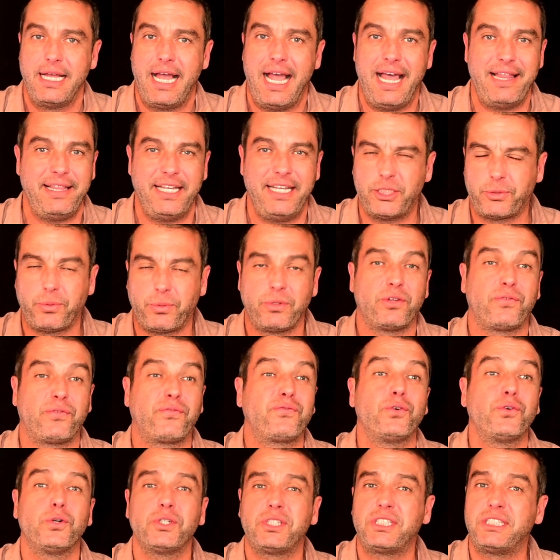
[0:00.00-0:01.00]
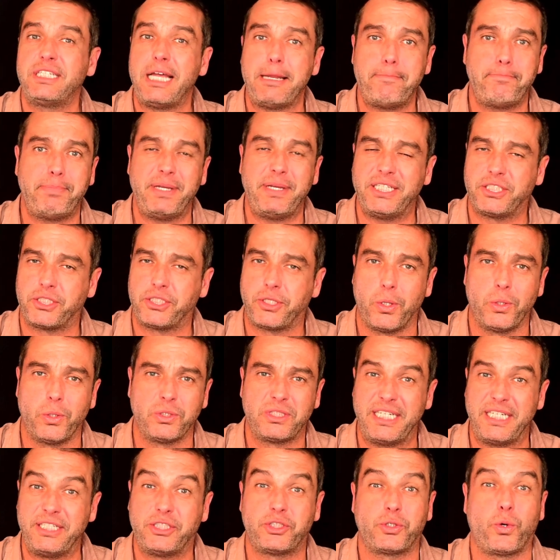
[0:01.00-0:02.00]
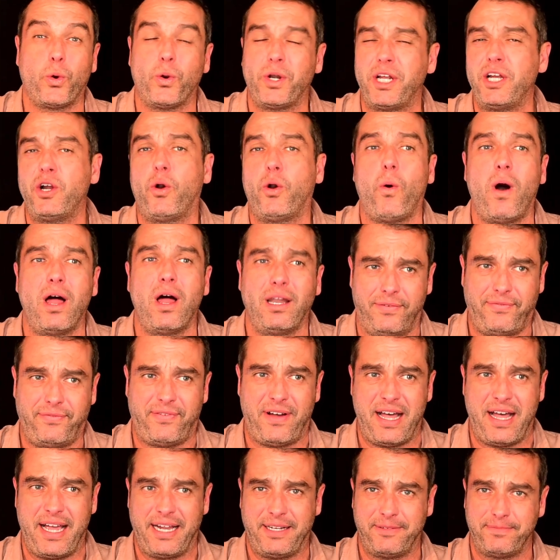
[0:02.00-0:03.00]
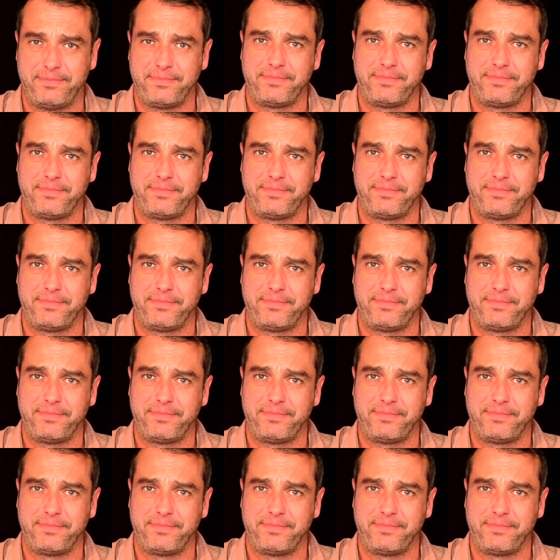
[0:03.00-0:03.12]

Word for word: And these were the first set piece goals they scored in qualifying.